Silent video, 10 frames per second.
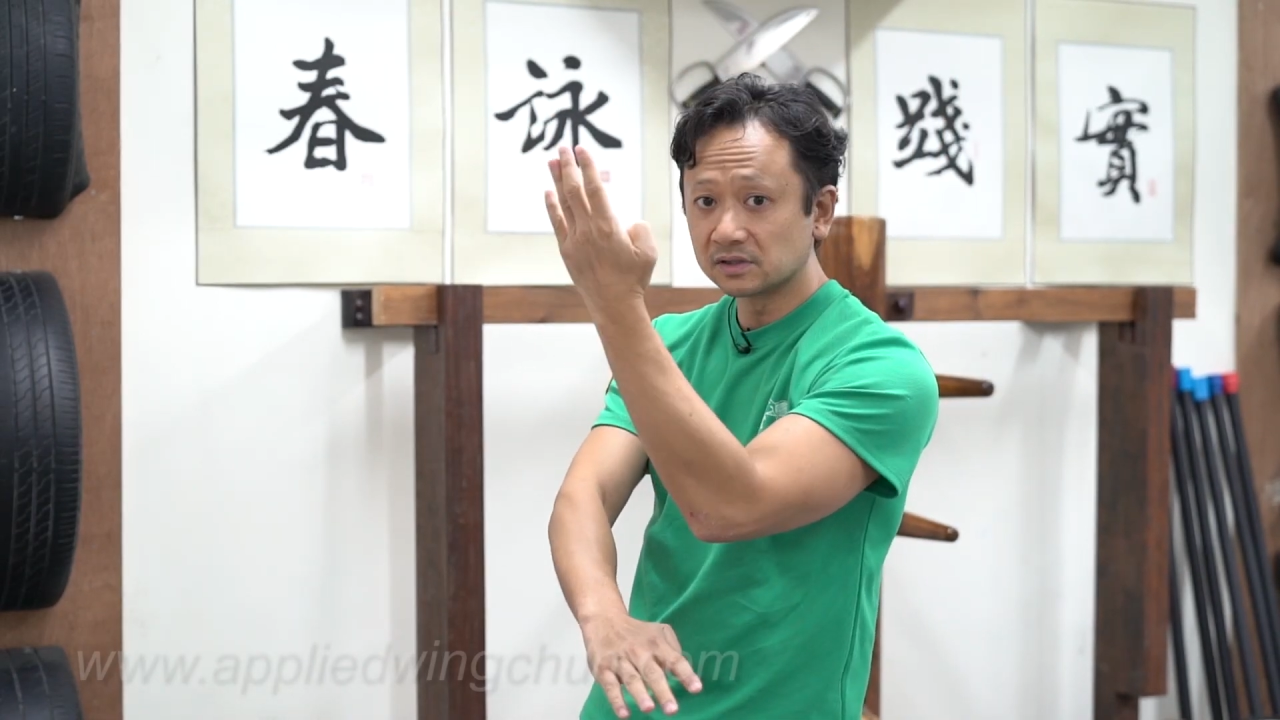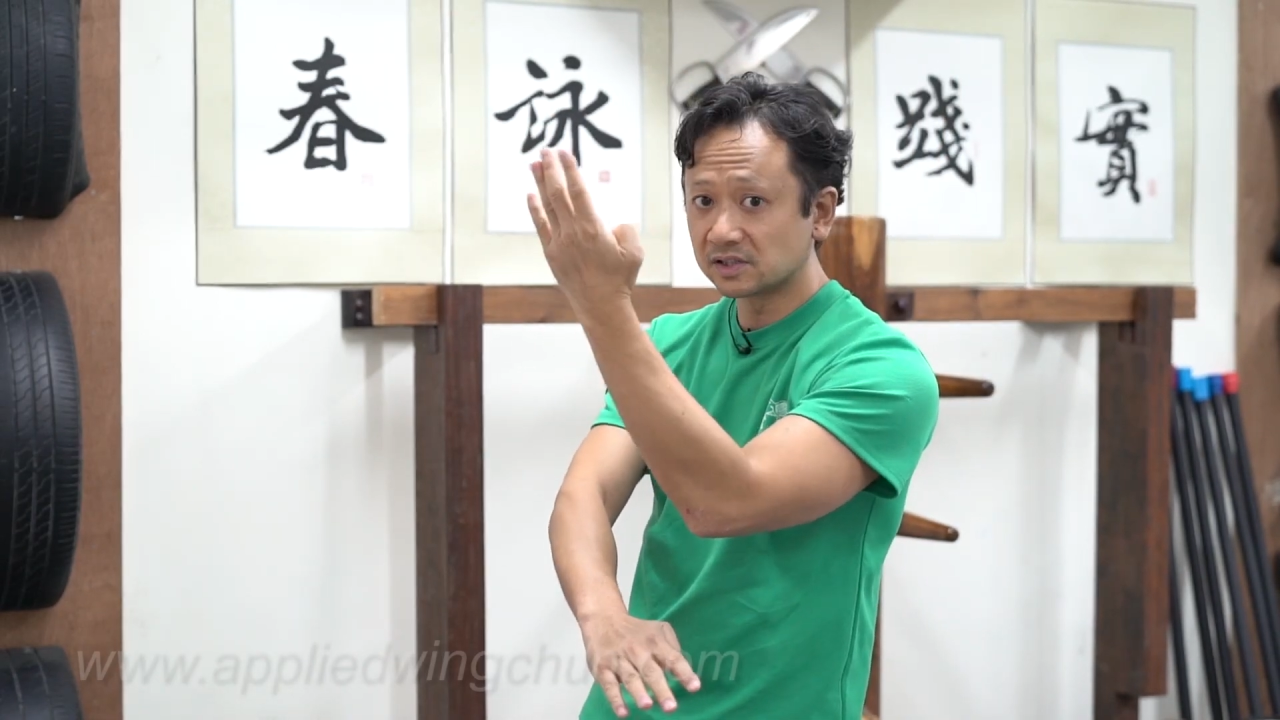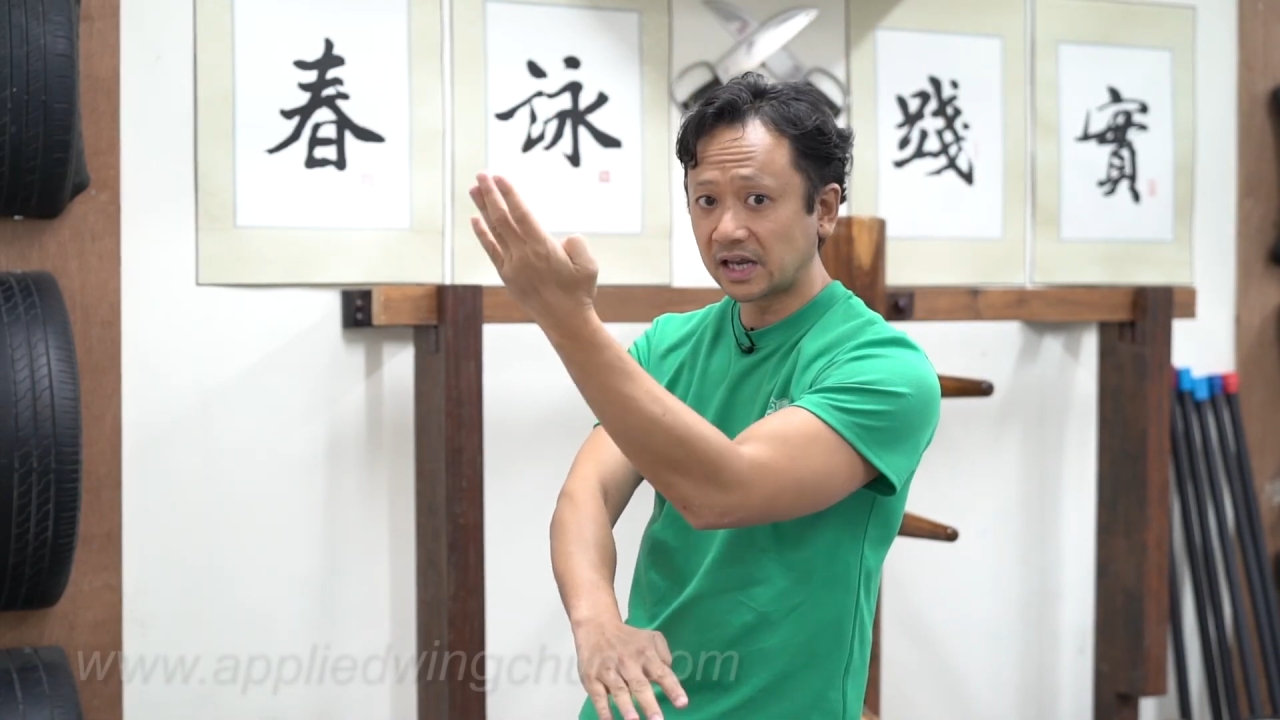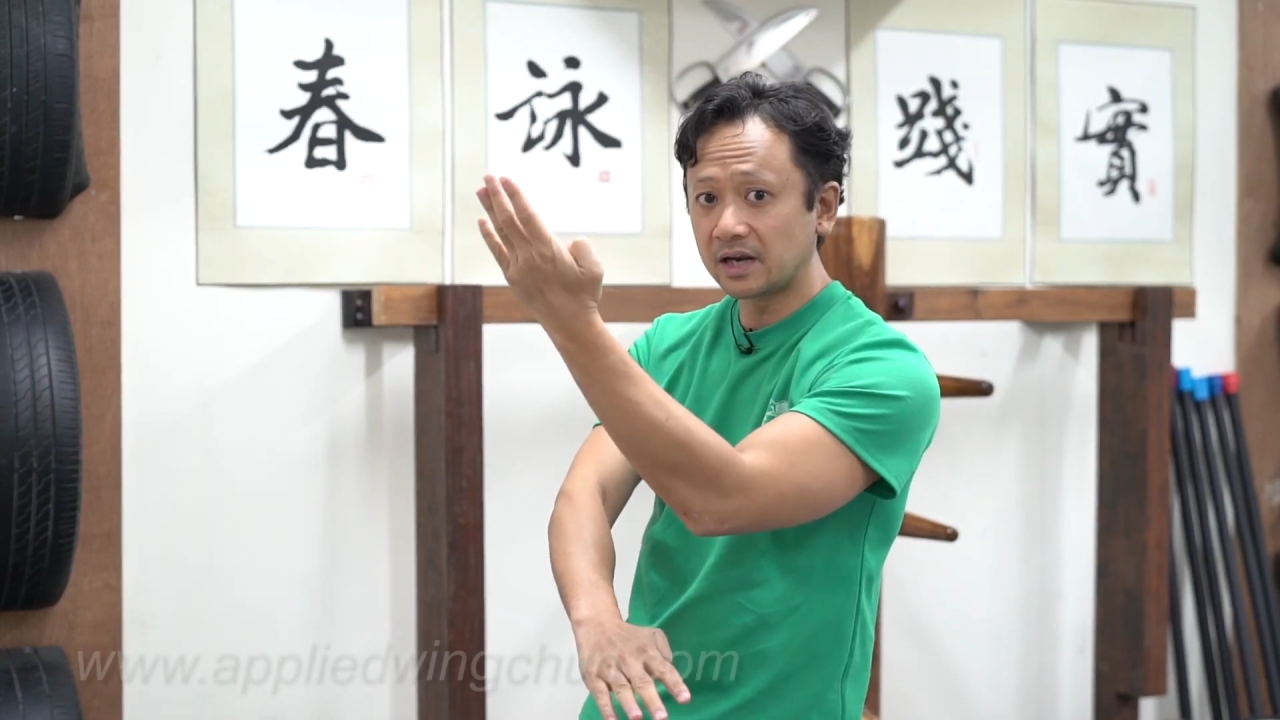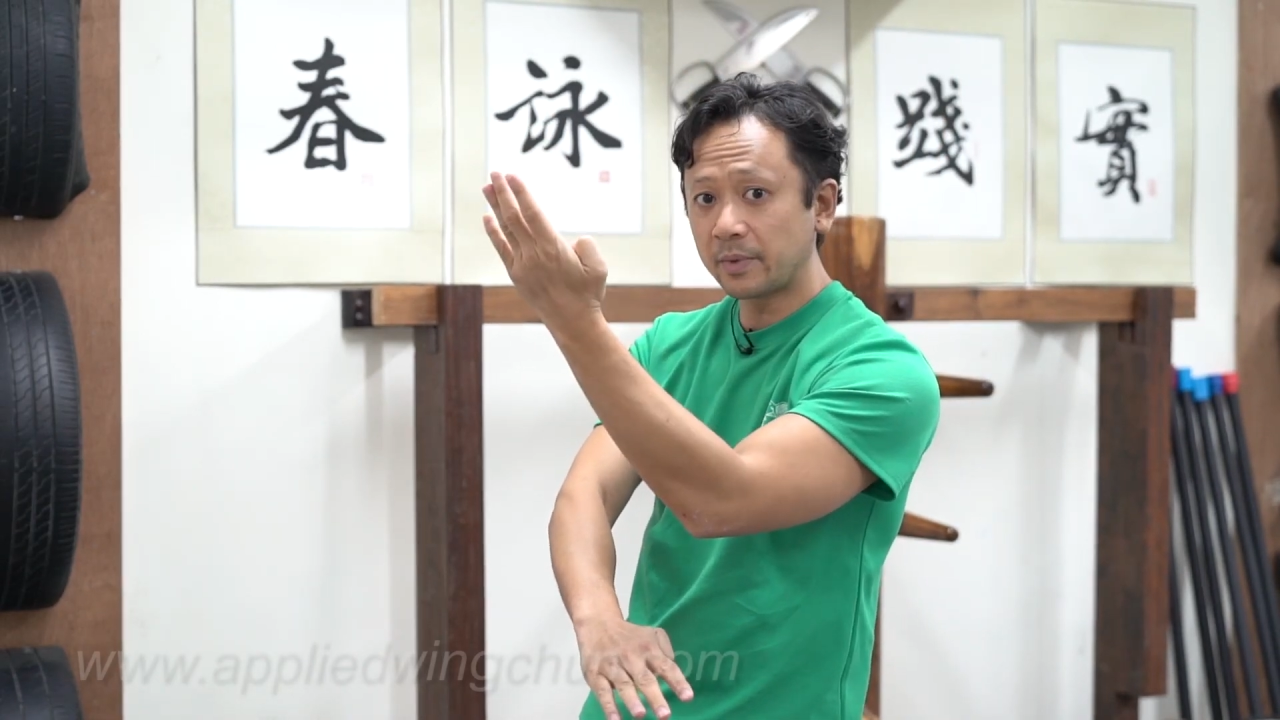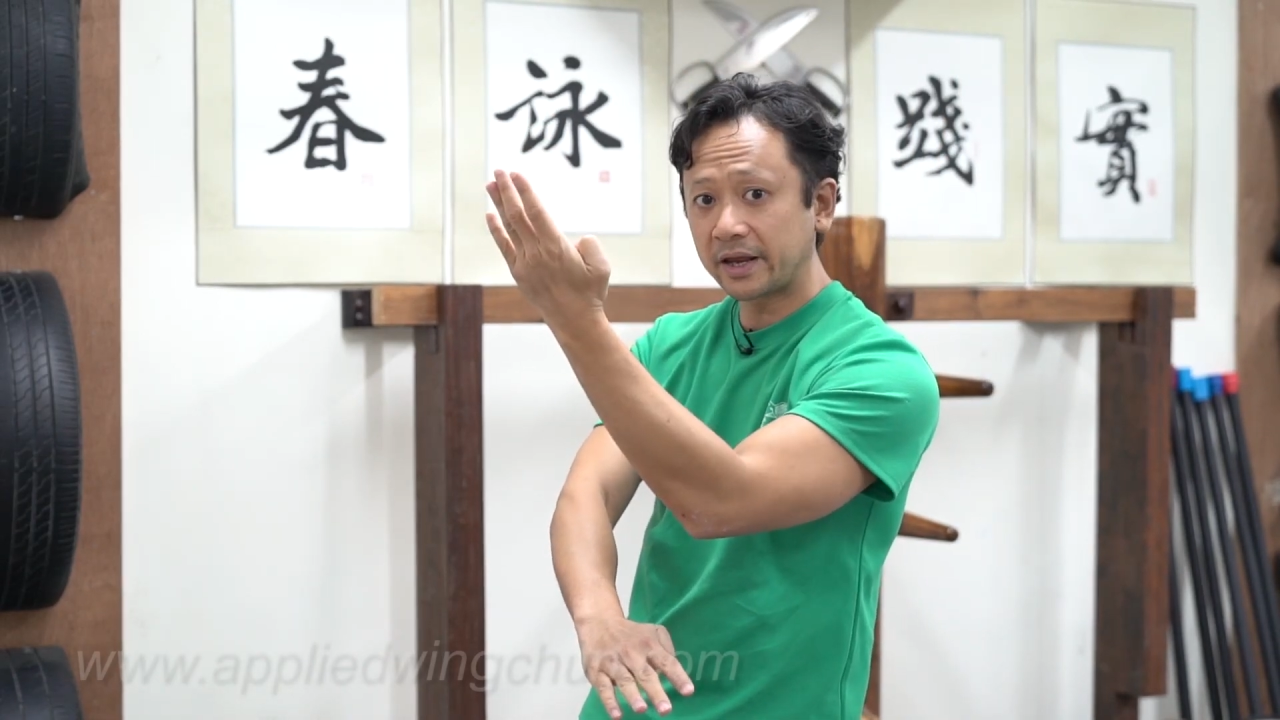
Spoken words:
same